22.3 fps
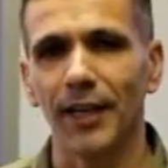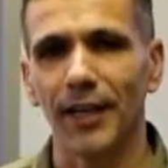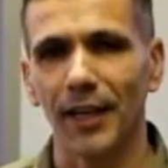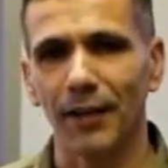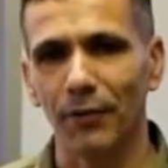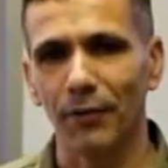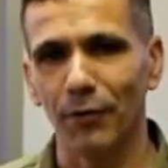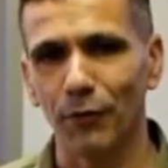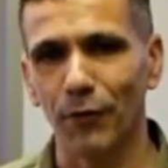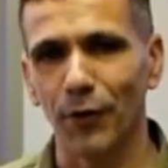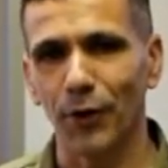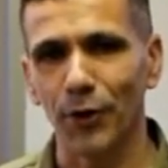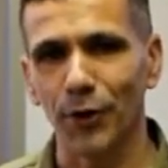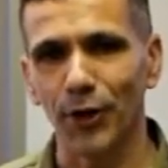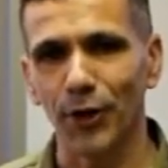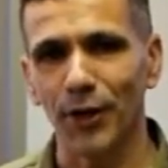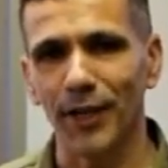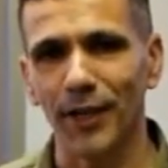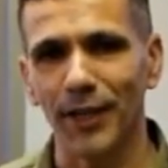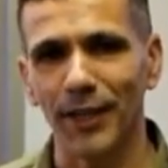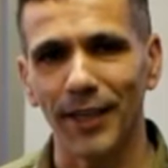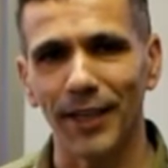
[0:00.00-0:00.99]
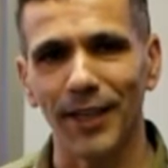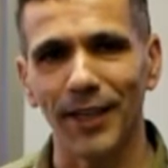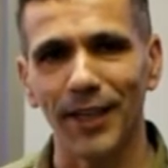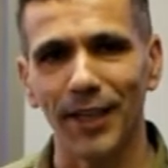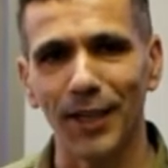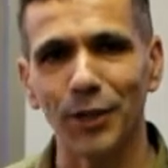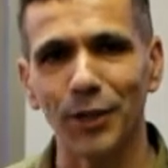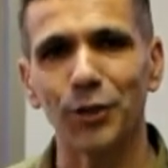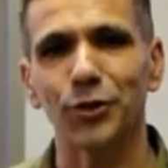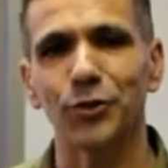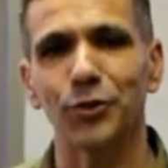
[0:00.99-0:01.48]
gave a very
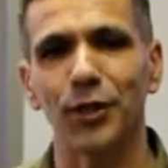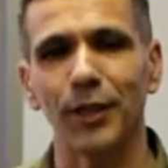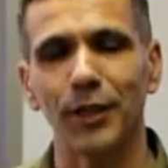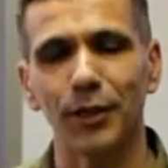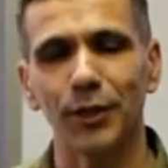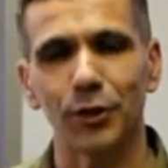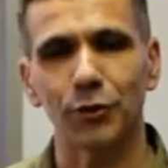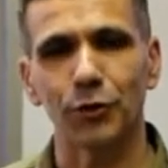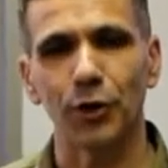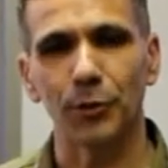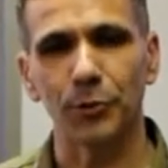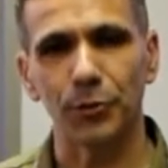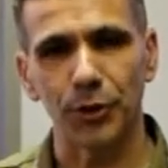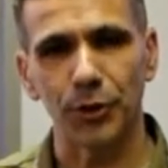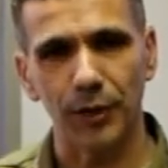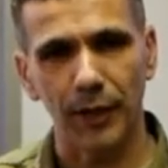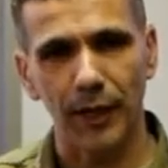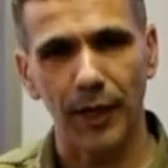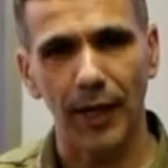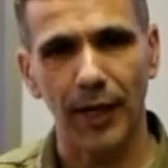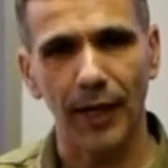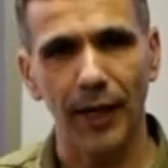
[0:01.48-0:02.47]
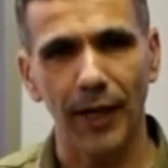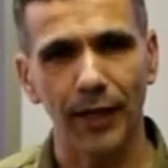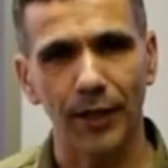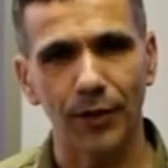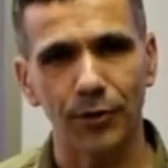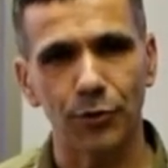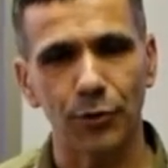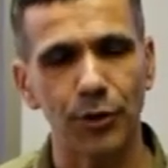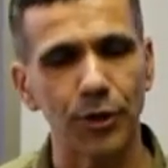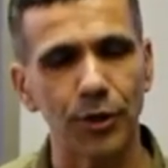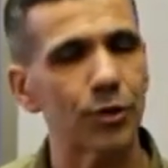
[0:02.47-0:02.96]
interesting description,
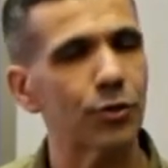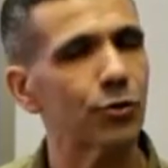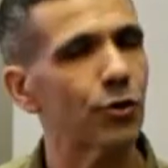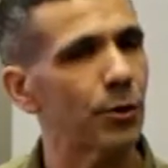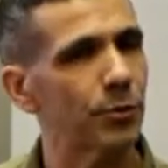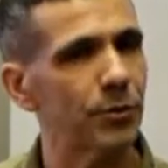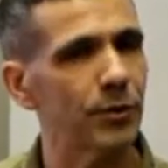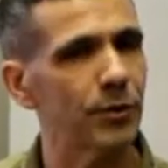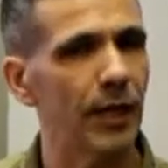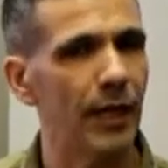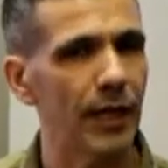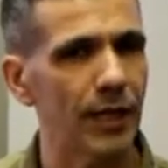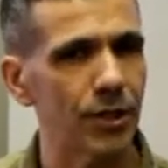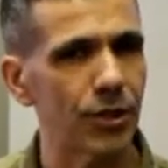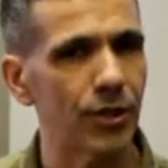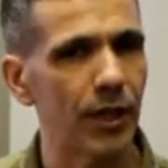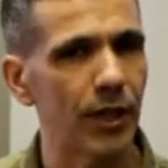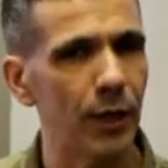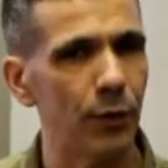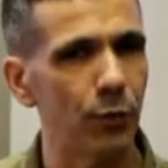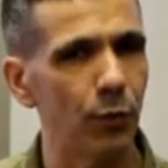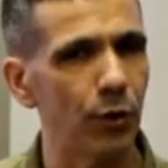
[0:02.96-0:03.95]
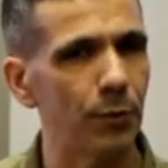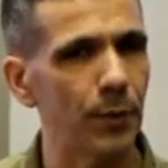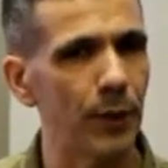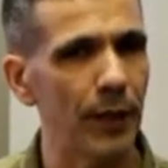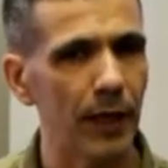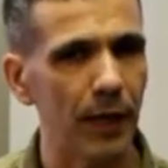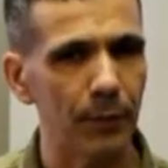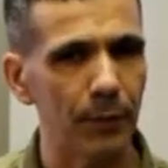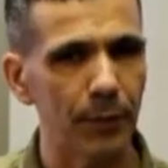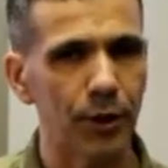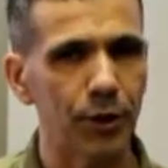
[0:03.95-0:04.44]
and so this description has stayed with
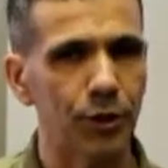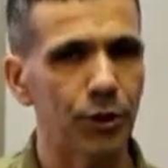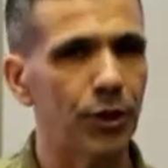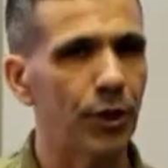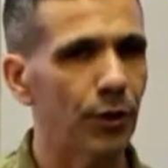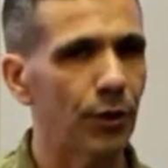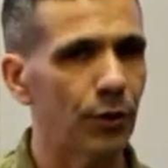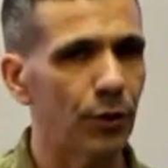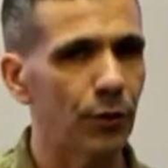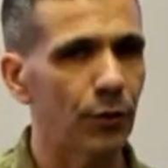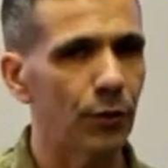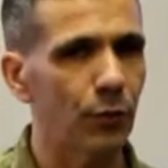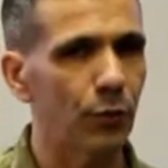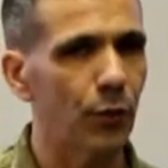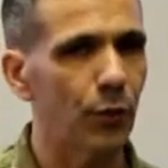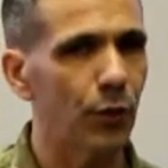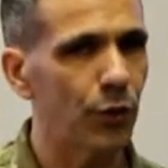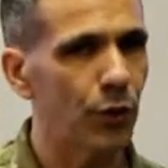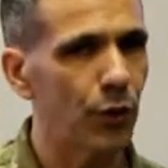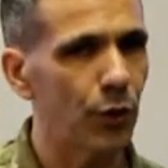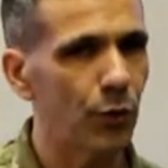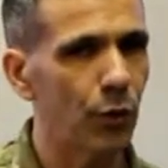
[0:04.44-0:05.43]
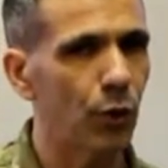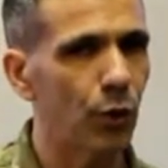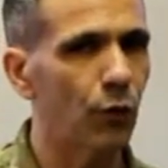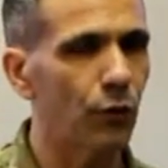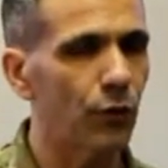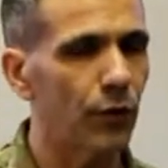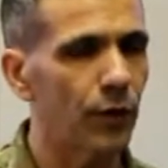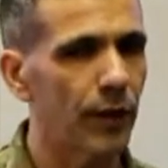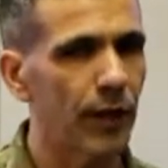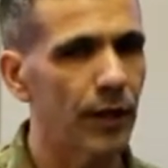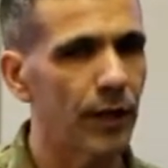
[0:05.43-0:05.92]
me. I'm going to share it with you, and
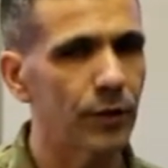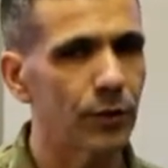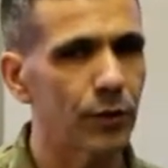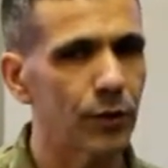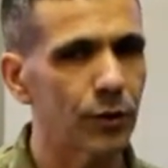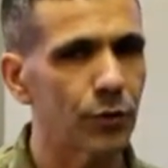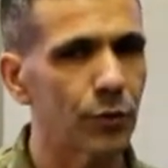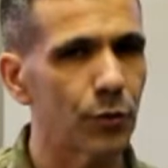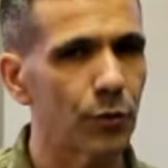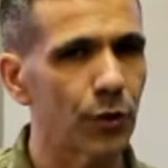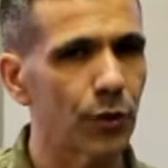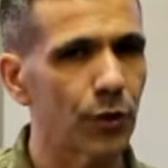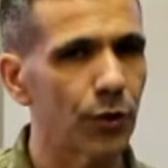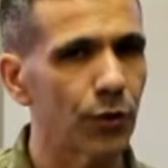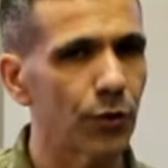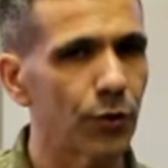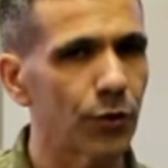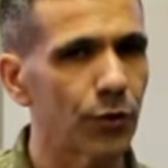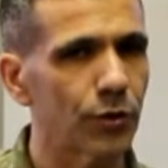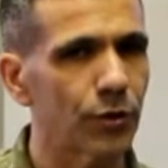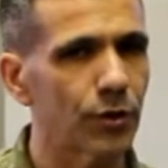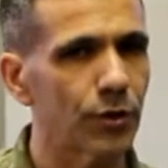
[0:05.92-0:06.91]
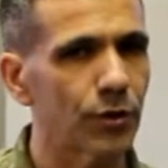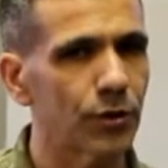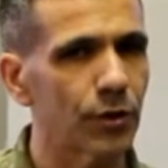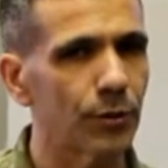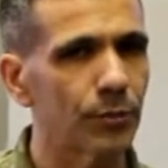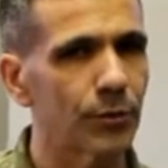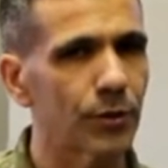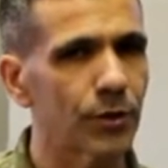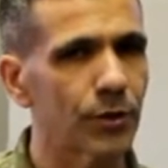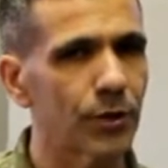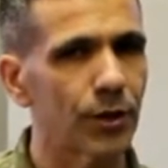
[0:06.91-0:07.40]
hopefully that this will encourage
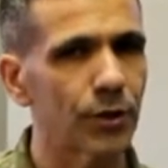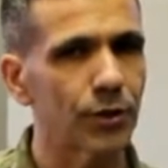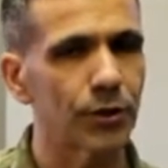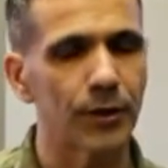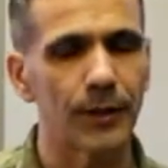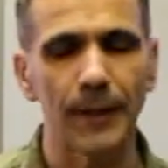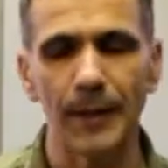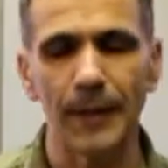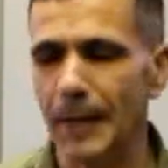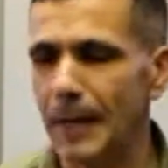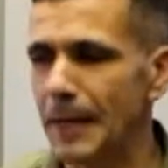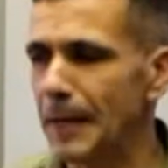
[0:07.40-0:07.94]
some discussion.